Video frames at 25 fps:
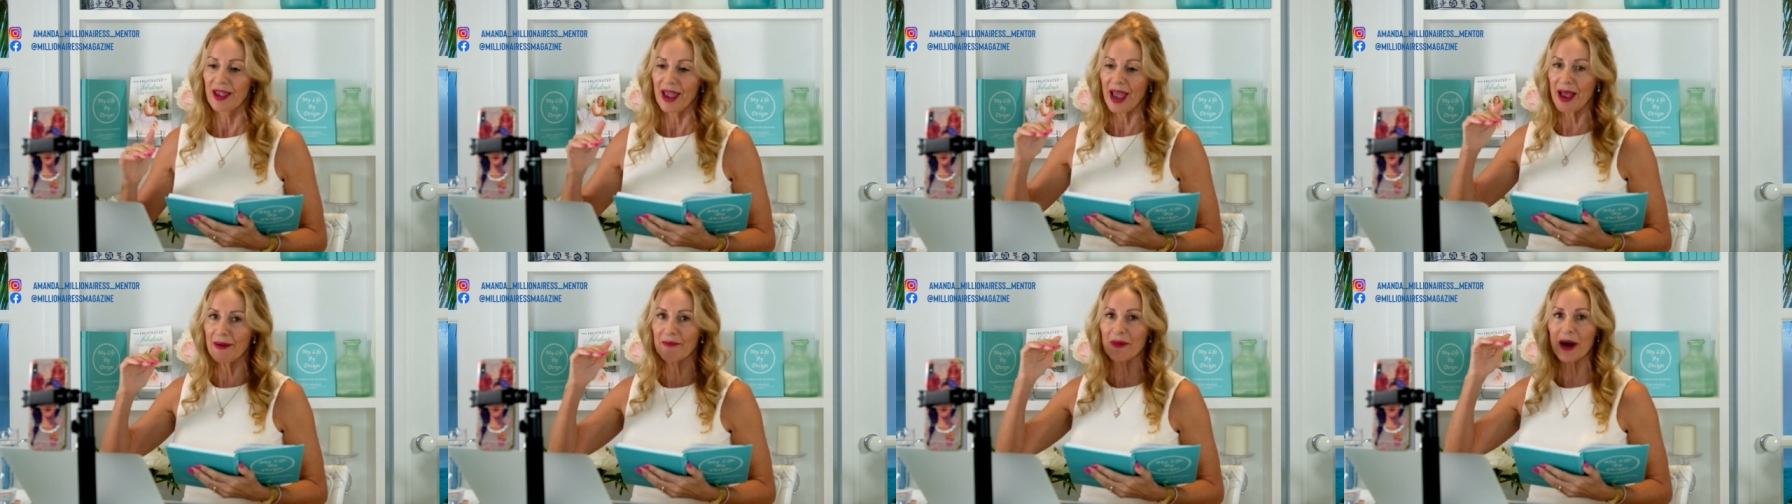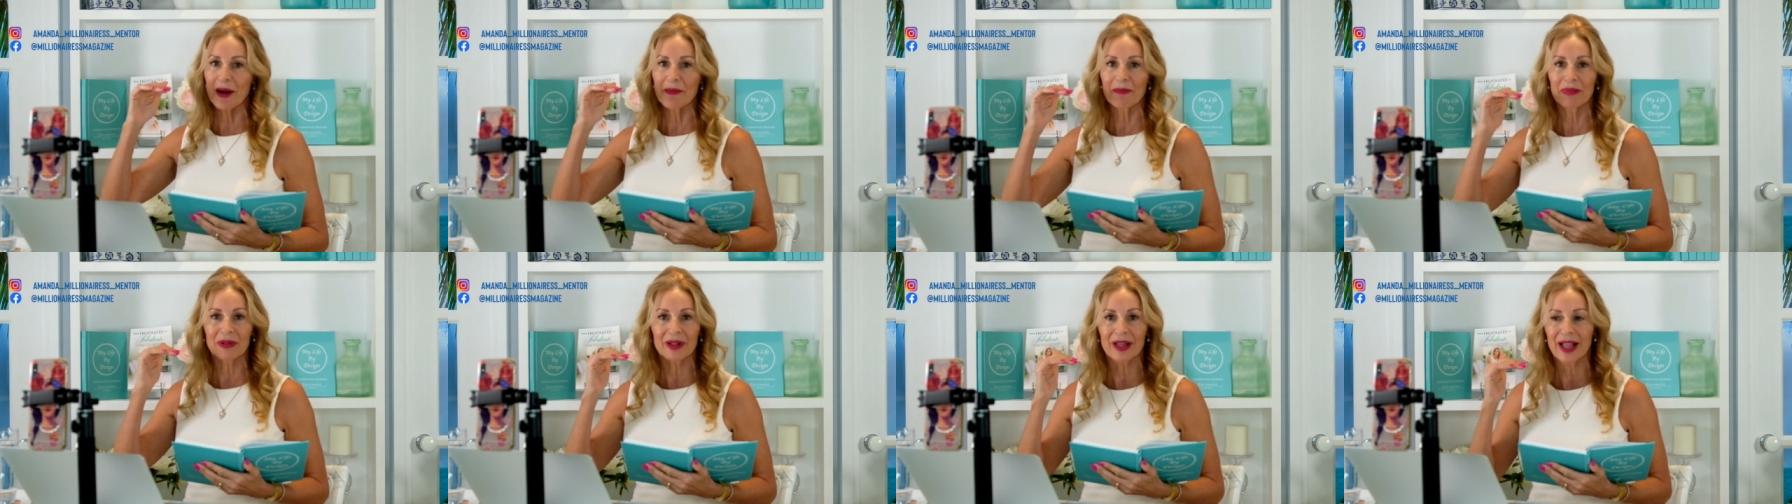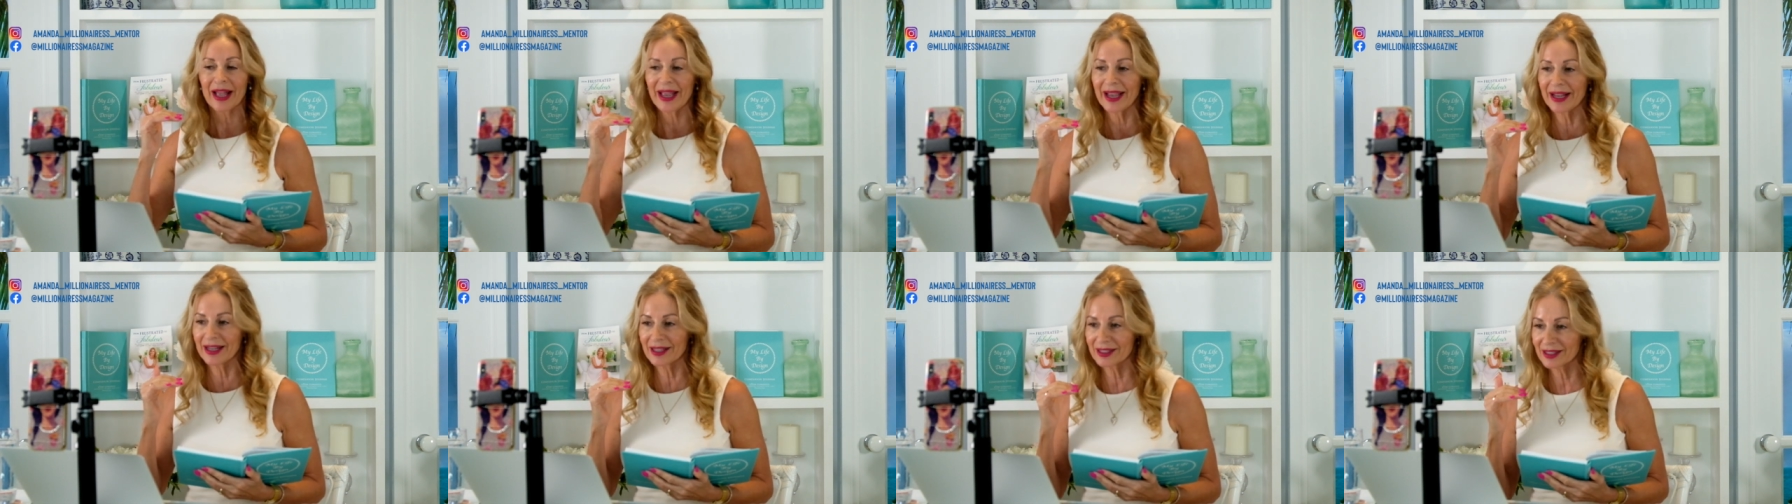Am I
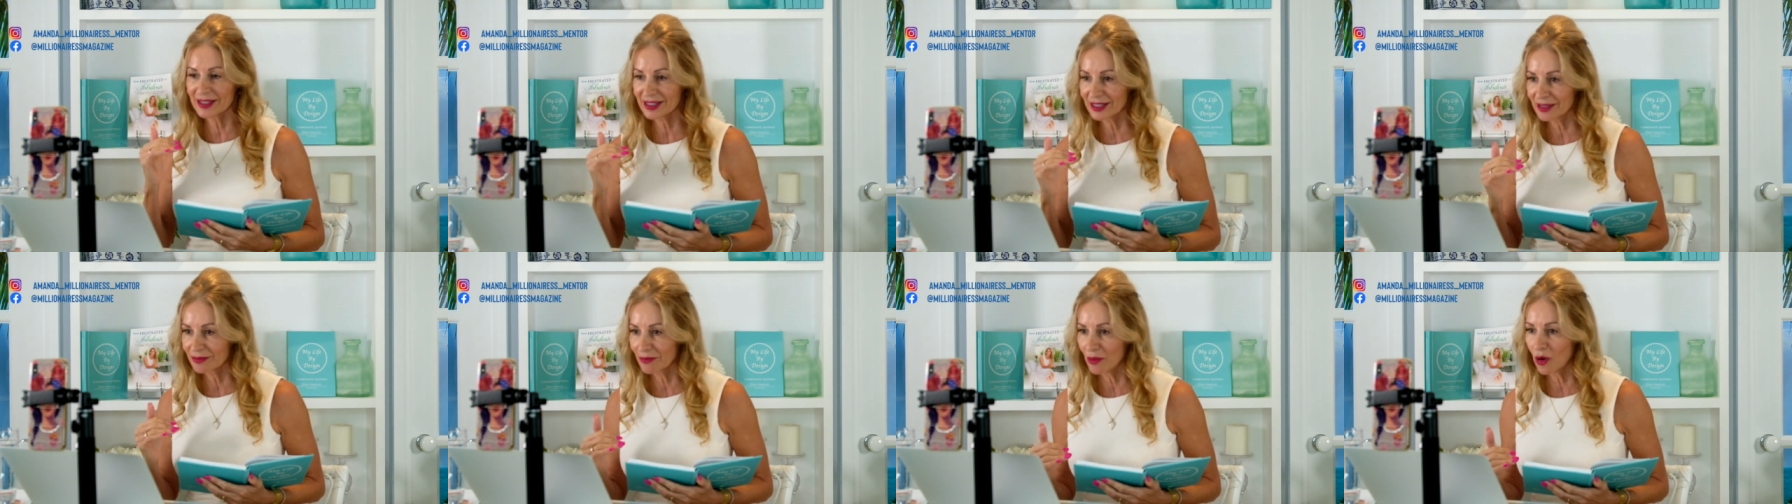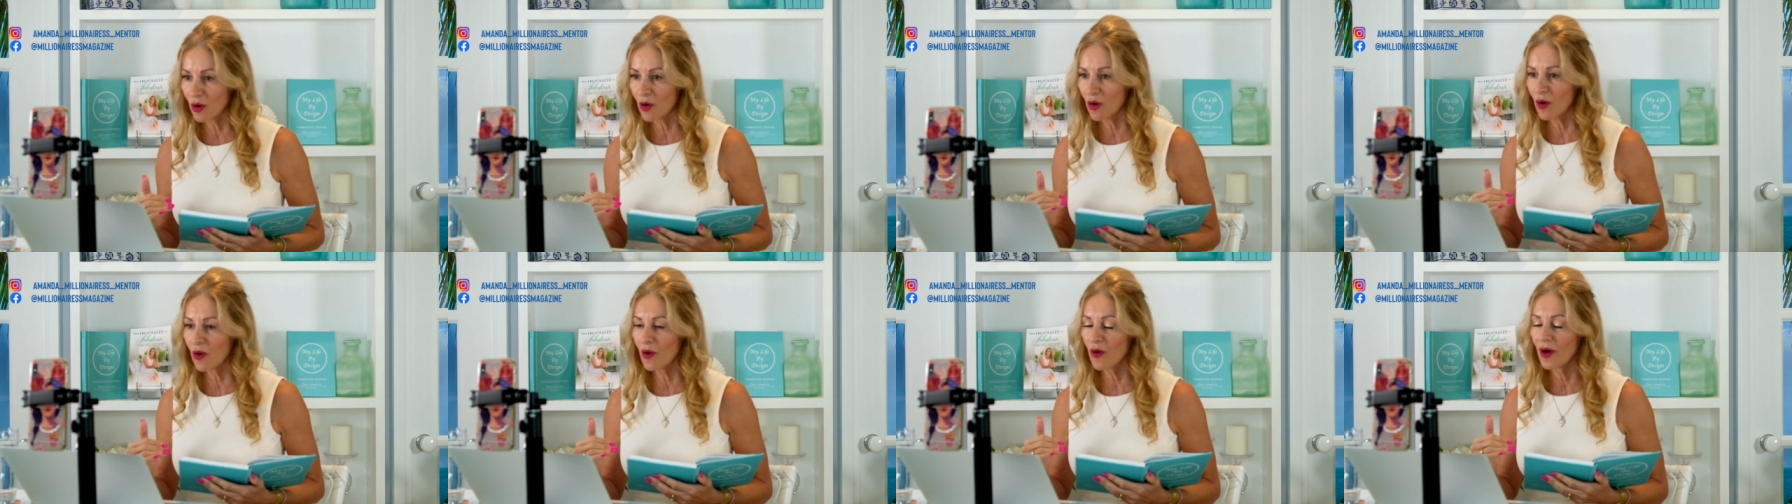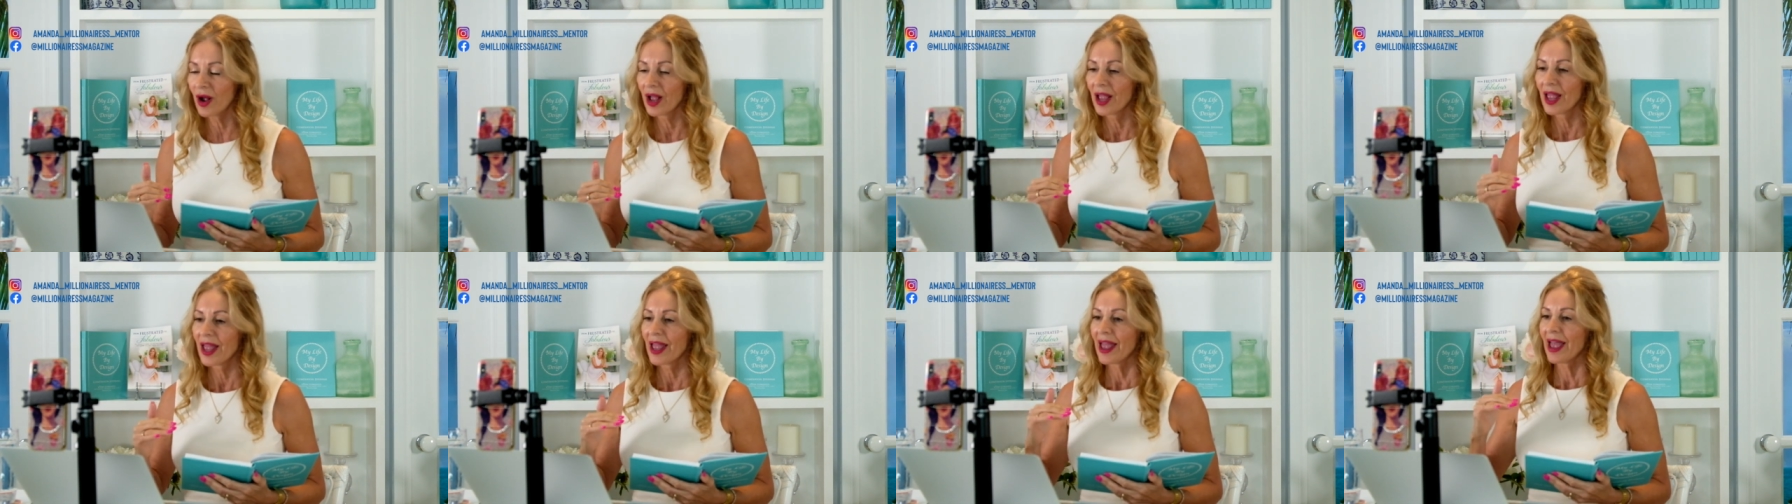playing small?